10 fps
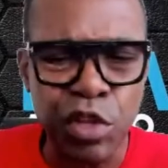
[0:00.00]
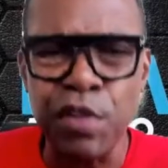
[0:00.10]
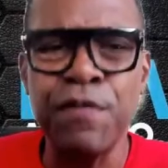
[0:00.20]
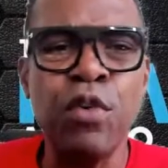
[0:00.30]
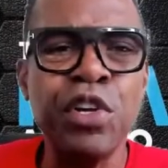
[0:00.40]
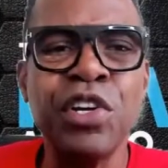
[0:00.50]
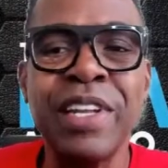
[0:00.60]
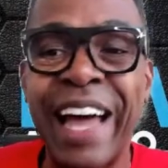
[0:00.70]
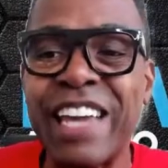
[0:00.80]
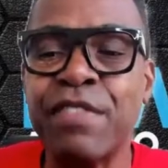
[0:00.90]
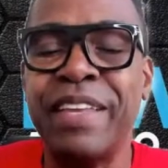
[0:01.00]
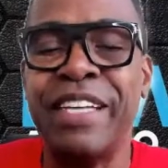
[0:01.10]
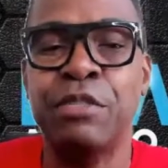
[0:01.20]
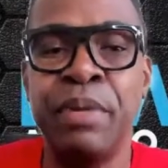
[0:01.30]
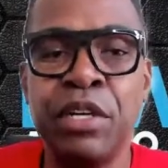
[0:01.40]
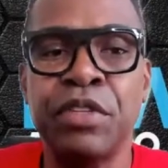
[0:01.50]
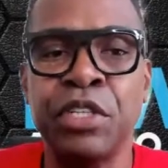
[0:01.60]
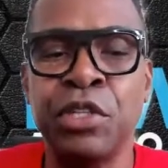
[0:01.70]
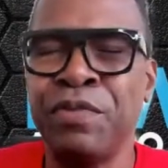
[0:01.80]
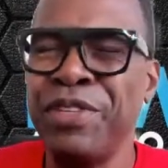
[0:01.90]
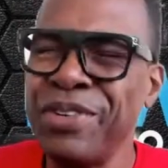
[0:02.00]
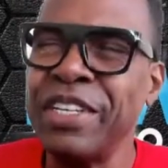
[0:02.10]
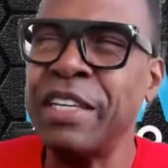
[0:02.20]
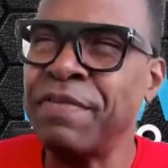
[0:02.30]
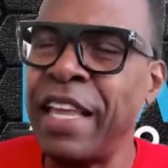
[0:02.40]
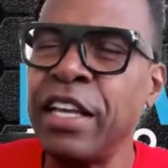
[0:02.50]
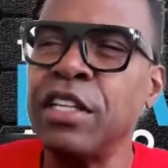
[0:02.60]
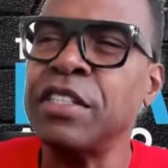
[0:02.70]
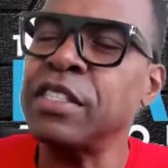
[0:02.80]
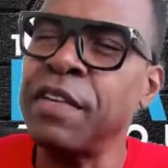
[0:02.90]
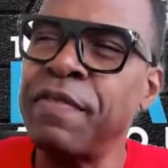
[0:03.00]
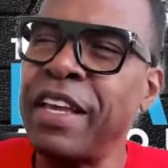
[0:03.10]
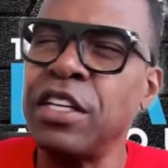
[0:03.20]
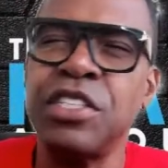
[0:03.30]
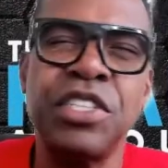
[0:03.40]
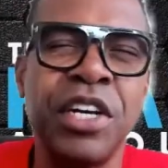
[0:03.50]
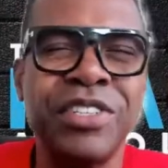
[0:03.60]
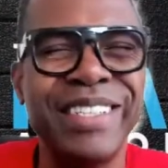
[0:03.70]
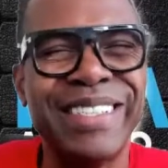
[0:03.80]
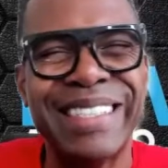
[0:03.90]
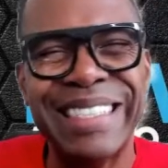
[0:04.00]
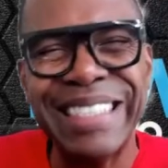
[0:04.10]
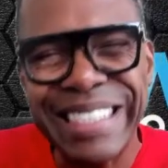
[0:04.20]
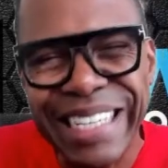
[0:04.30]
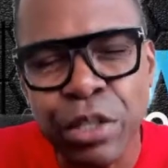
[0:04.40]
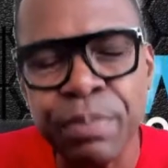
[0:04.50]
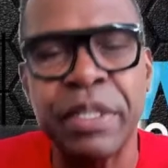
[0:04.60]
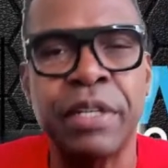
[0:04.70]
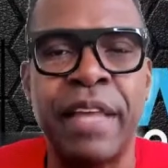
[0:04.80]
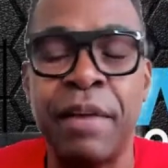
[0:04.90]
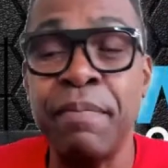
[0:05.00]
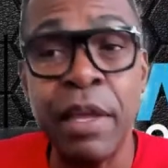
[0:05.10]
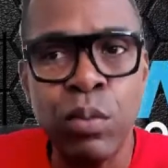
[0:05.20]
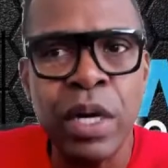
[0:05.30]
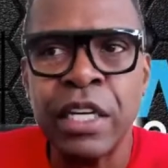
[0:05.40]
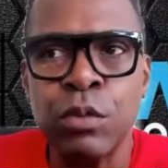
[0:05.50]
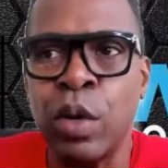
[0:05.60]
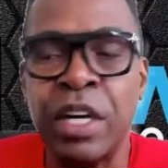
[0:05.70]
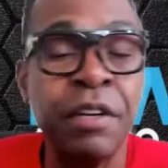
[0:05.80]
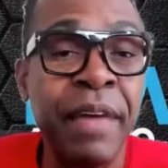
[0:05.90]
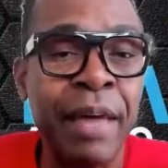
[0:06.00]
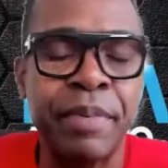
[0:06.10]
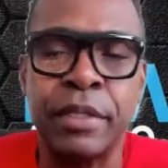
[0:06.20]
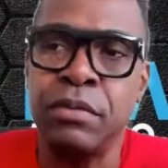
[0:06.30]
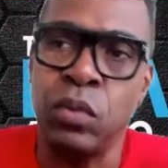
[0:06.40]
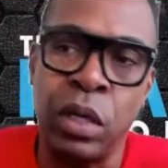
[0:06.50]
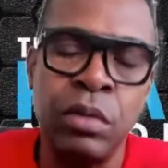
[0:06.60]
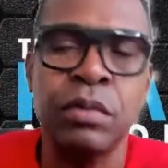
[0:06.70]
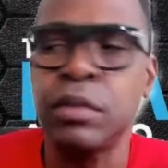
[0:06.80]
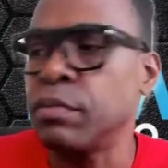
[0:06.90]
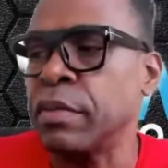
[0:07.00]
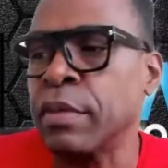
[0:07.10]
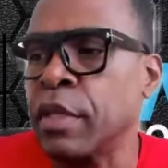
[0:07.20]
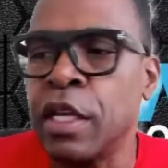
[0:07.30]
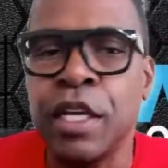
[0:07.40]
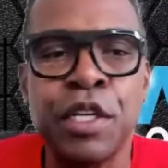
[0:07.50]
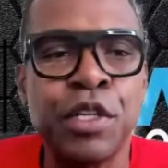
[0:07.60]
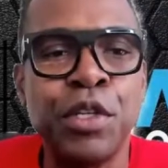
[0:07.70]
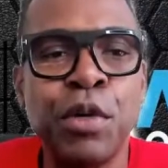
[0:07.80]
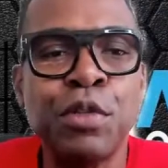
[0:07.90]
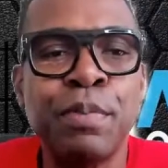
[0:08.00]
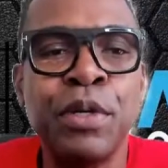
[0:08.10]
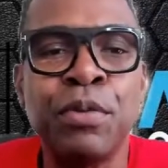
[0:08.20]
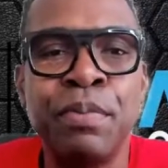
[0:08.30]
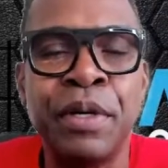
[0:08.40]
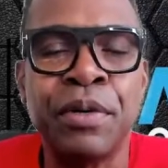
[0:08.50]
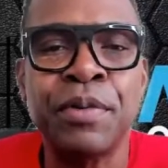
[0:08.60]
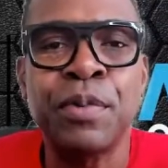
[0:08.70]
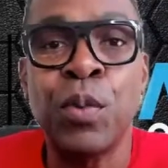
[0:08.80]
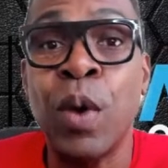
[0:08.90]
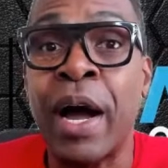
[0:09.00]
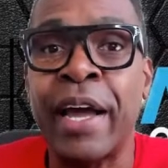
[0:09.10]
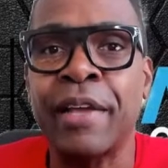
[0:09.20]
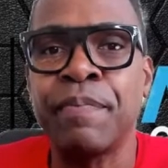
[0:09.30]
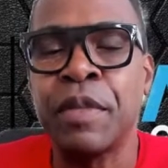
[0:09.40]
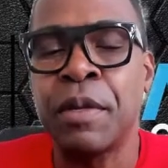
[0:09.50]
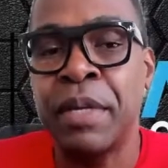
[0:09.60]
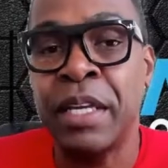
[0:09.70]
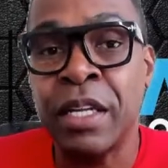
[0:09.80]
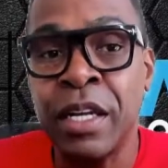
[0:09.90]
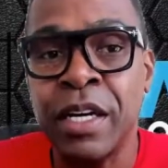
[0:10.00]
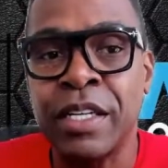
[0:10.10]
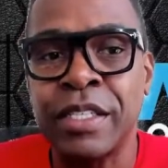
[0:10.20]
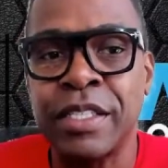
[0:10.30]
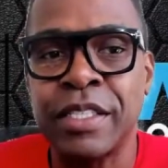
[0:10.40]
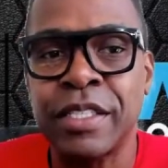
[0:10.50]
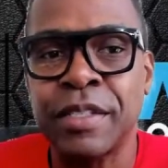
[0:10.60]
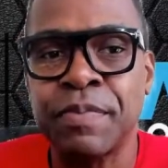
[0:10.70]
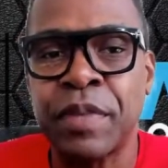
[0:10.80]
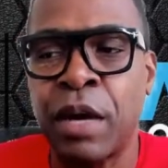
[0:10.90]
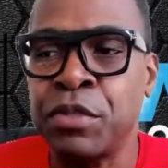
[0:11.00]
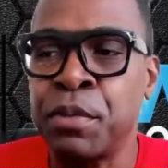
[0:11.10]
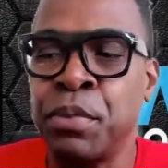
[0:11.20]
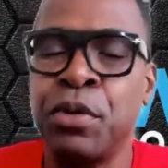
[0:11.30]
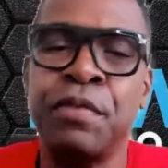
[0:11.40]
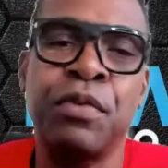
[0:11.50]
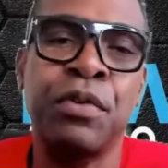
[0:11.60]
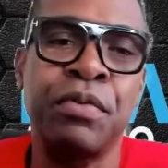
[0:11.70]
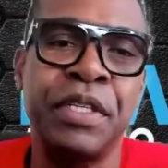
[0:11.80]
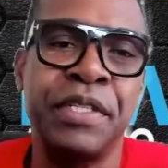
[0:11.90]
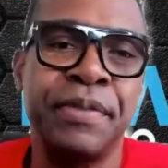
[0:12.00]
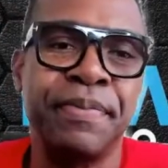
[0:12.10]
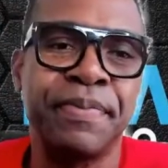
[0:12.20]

for your life that's bigger than you. If they could have shared just a little bit of that, man, what could have happened? Well, no spilled milk. Why? Because I was employed for a reason.